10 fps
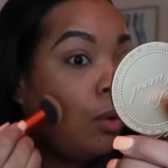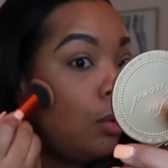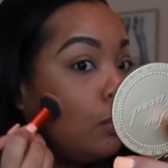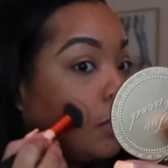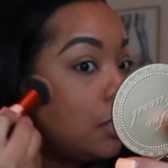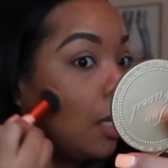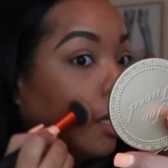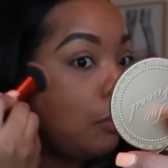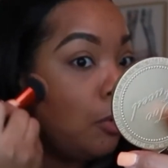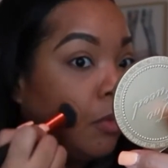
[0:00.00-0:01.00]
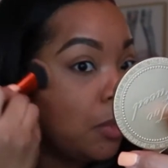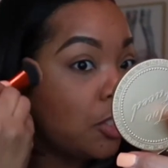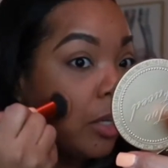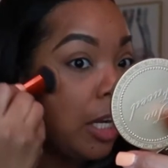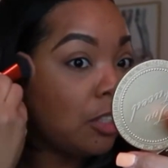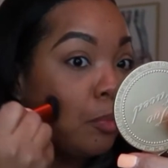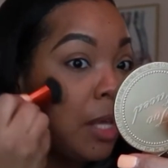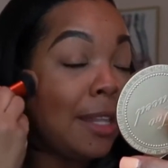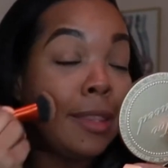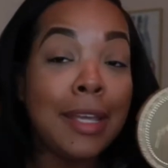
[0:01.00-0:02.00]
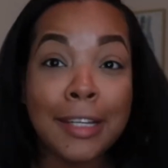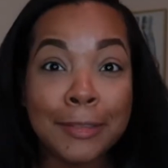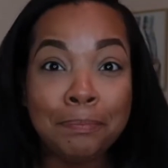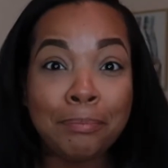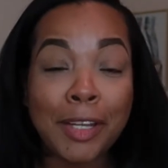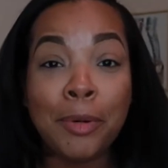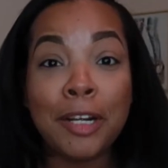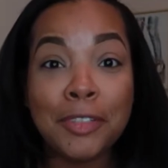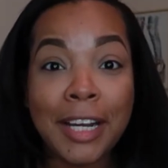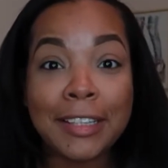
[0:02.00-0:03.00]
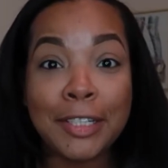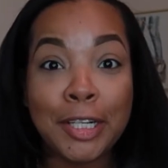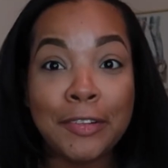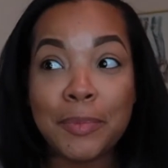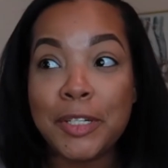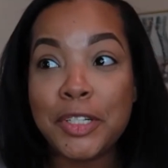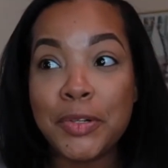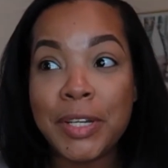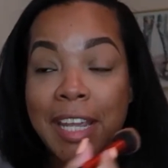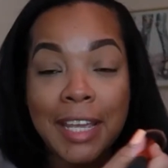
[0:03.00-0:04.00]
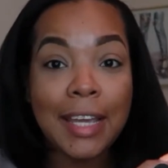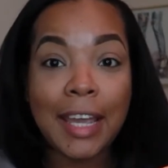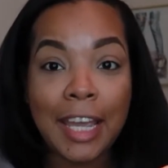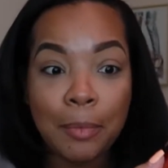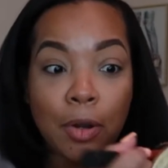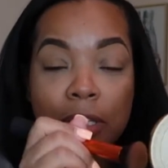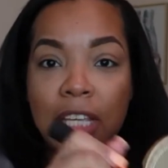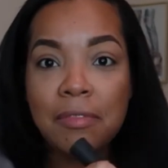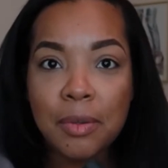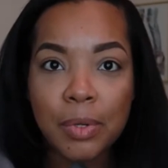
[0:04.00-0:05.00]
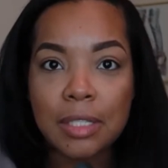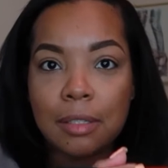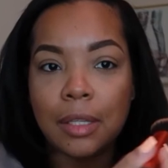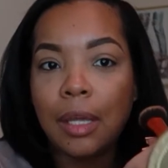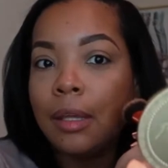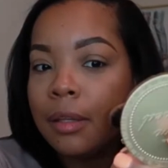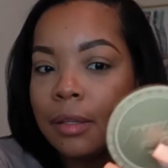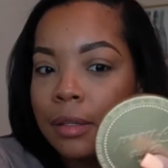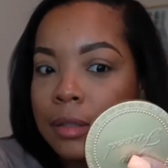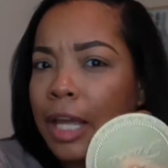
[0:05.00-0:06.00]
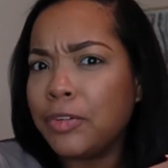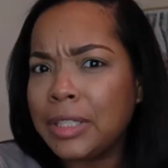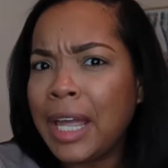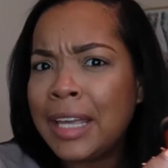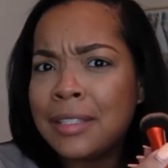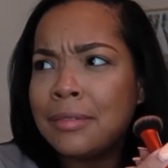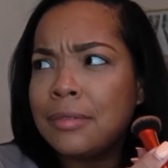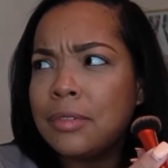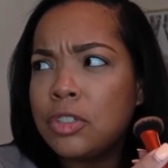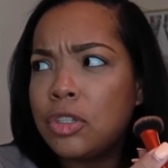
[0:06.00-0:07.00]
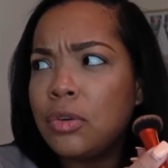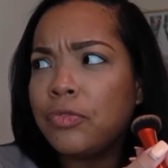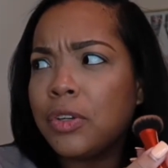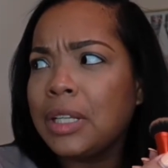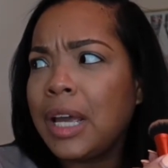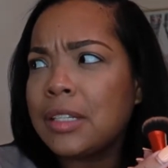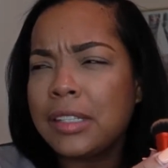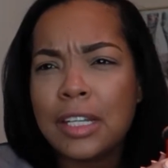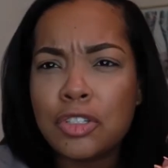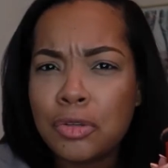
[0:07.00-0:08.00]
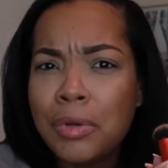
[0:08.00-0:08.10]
whoo, child, that movie was trash for me. And then Marvel got the nerve to be showing Endgame on TV recently, like for the last I think 2